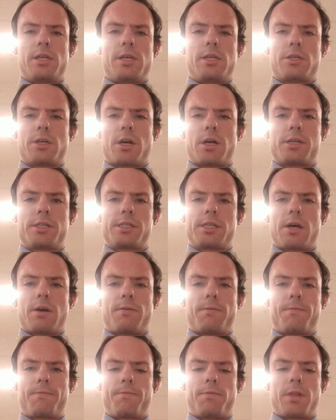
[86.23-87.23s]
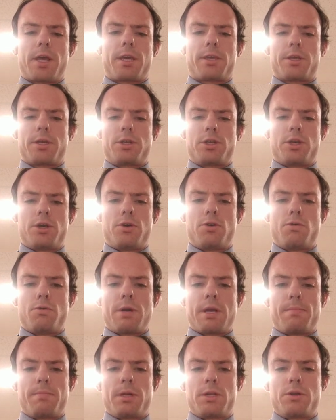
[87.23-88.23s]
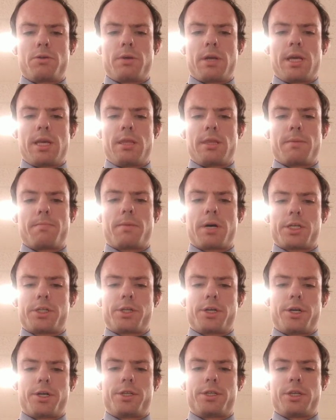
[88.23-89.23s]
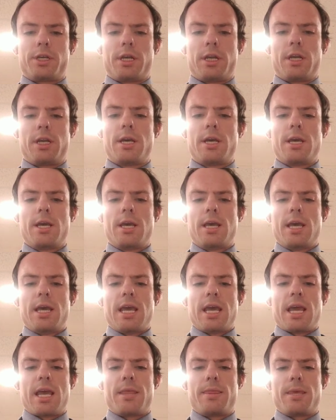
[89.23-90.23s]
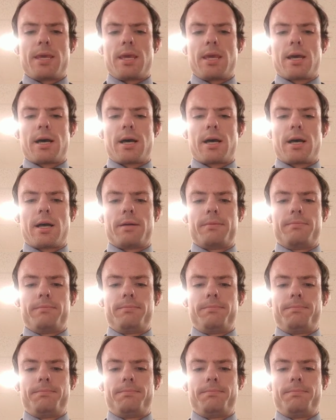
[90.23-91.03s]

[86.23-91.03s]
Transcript: These are like the 2 in between, the mustard seed and the